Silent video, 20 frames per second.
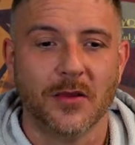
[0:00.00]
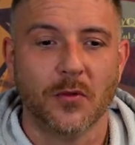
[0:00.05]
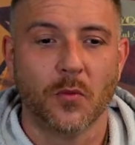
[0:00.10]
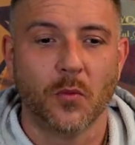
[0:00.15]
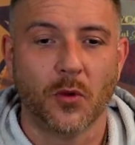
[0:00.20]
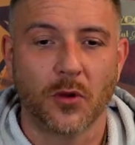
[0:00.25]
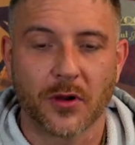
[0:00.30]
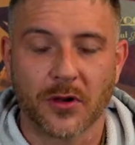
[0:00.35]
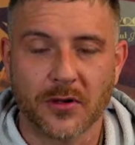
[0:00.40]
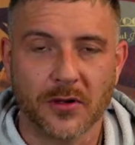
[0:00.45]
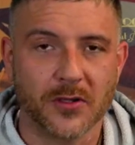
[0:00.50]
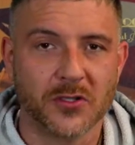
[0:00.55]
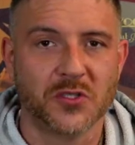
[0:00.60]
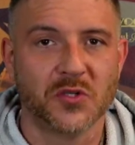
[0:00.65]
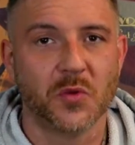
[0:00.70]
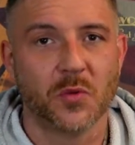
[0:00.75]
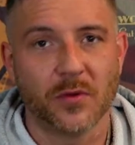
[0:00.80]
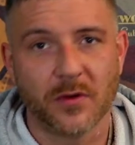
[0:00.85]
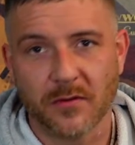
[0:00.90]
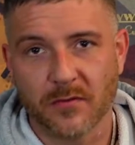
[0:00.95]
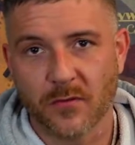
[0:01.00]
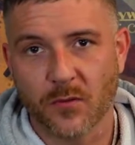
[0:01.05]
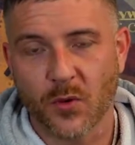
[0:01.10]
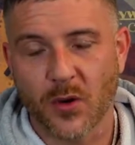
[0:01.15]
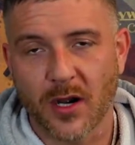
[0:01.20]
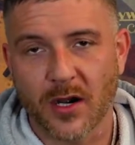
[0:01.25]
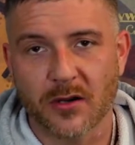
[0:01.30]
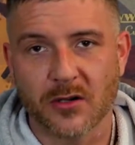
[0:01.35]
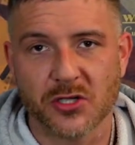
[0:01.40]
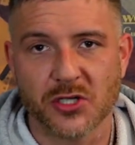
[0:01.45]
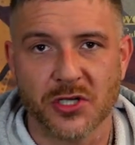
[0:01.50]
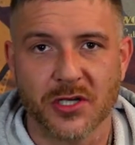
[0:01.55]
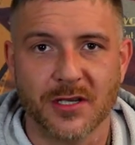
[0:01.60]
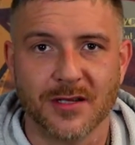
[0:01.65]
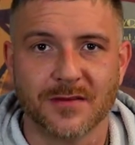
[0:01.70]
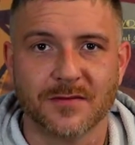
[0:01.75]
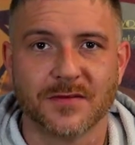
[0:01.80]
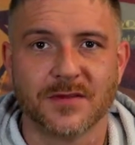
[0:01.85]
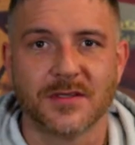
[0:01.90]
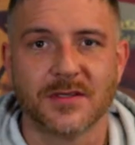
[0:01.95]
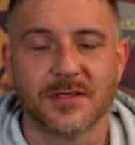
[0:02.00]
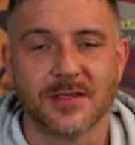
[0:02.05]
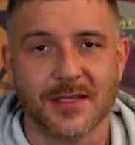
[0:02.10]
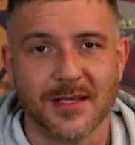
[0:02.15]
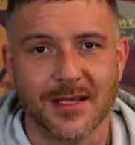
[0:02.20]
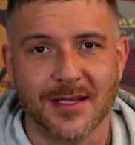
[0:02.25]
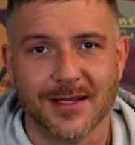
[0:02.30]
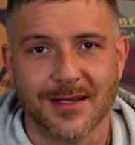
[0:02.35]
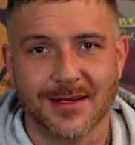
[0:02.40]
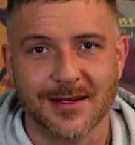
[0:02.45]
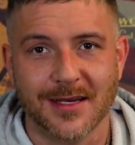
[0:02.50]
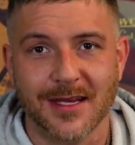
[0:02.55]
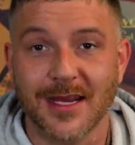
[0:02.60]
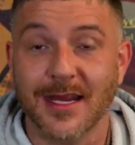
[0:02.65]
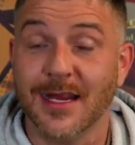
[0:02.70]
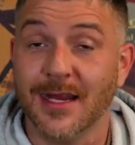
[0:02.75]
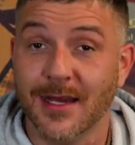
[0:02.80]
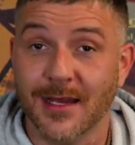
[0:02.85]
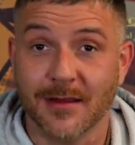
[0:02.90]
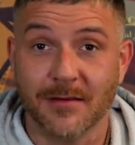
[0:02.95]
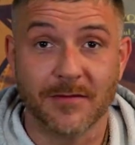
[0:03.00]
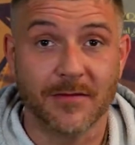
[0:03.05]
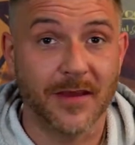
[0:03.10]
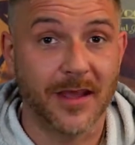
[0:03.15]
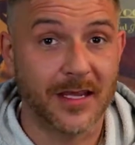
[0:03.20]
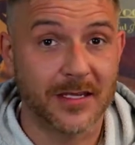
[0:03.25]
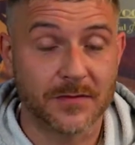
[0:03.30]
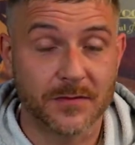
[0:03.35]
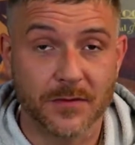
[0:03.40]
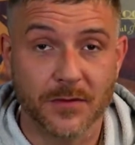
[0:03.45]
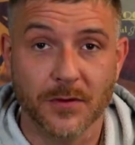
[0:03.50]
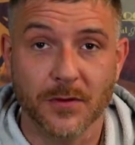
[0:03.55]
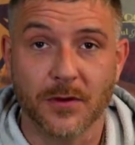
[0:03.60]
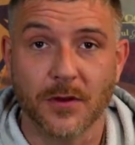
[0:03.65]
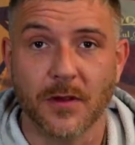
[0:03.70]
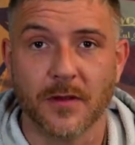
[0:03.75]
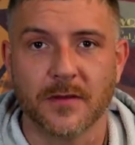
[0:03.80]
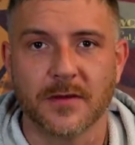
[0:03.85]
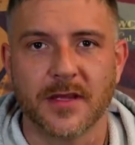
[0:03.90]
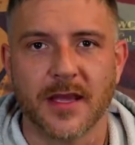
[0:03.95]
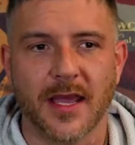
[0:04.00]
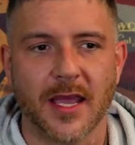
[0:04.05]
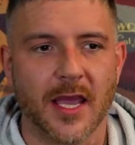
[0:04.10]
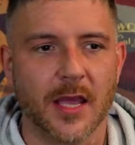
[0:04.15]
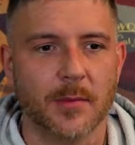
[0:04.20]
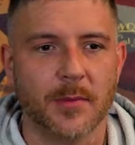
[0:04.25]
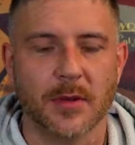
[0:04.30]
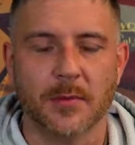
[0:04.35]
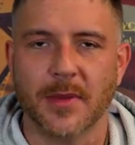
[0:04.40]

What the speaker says: working those 24-hour shifts and eating fast food all the time,